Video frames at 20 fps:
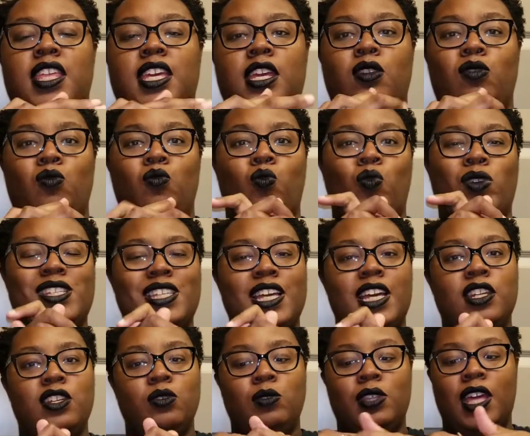then once
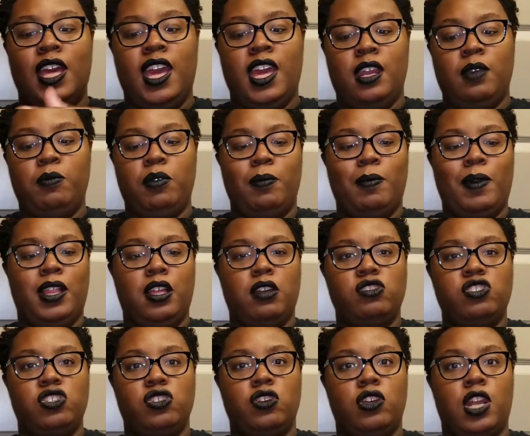I do that and put my
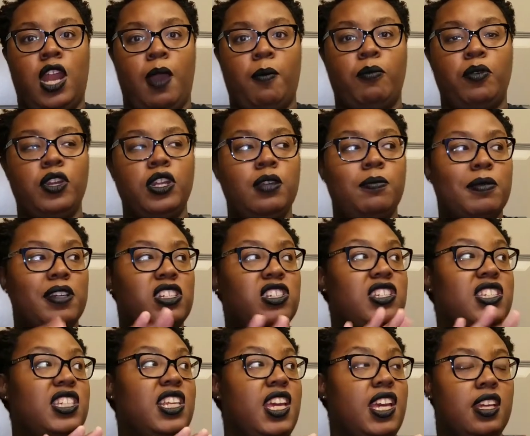lotion on, I'm pretty much
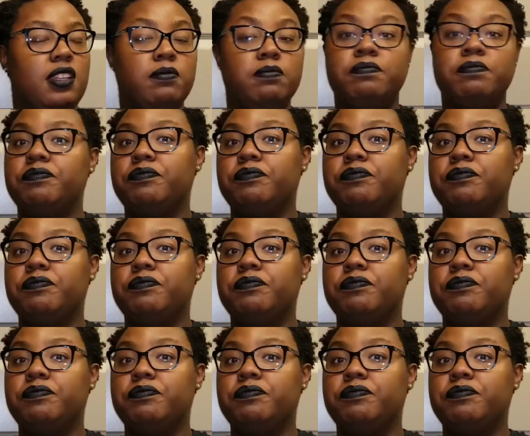set.